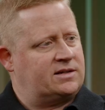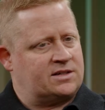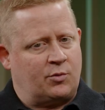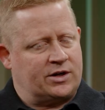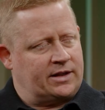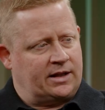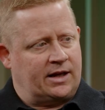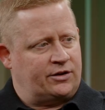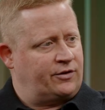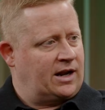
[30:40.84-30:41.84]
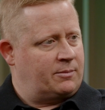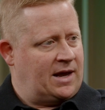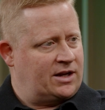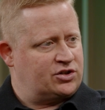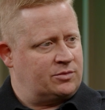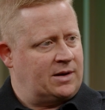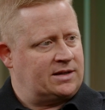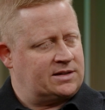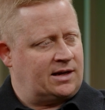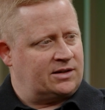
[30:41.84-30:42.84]
somewhere down the line you've got to manage and
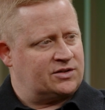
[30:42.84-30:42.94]
maintain.